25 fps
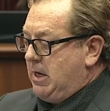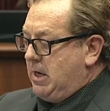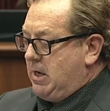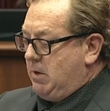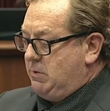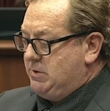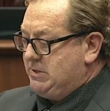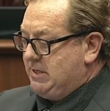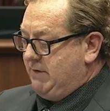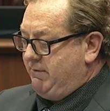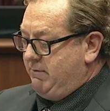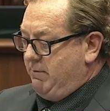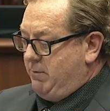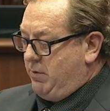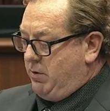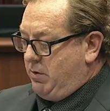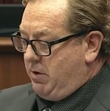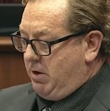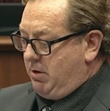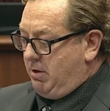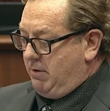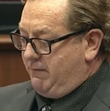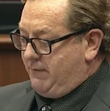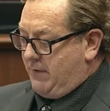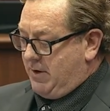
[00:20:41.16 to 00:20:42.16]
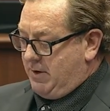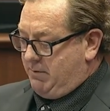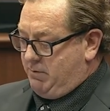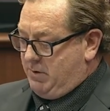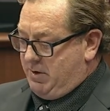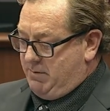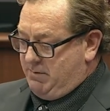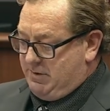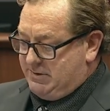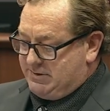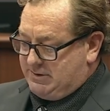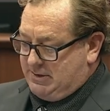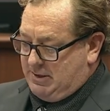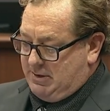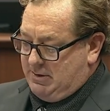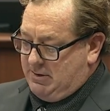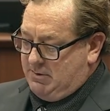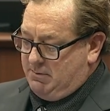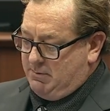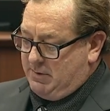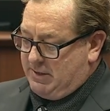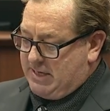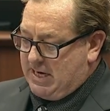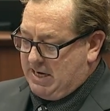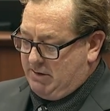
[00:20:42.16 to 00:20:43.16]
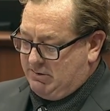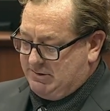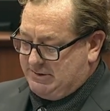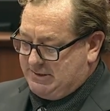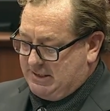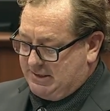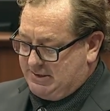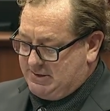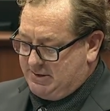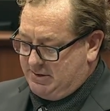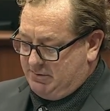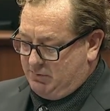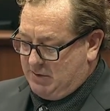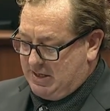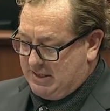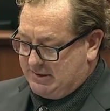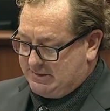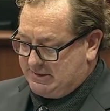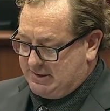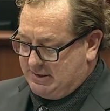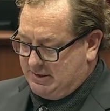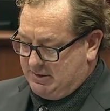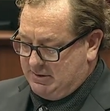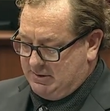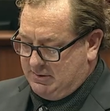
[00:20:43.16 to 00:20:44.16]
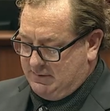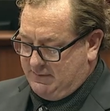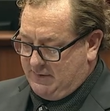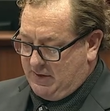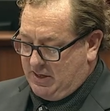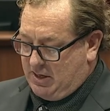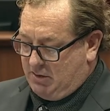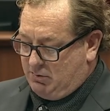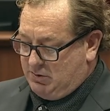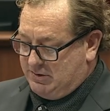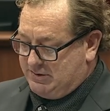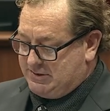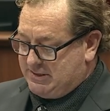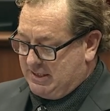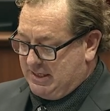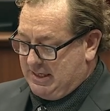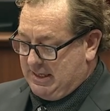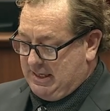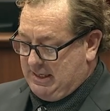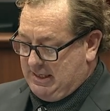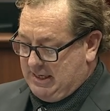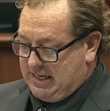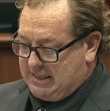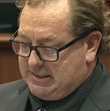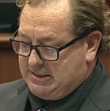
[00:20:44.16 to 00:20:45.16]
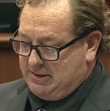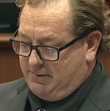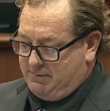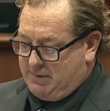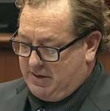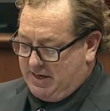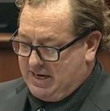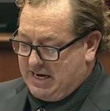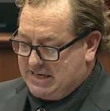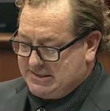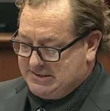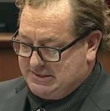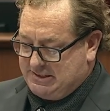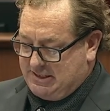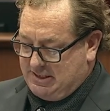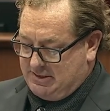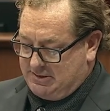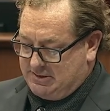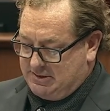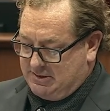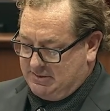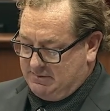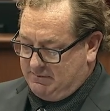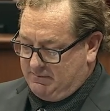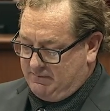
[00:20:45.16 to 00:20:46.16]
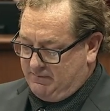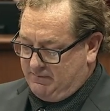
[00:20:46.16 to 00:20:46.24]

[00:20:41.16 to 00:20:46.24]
I was even more horrified when Mr McGowan said to the West that I was elected by accident.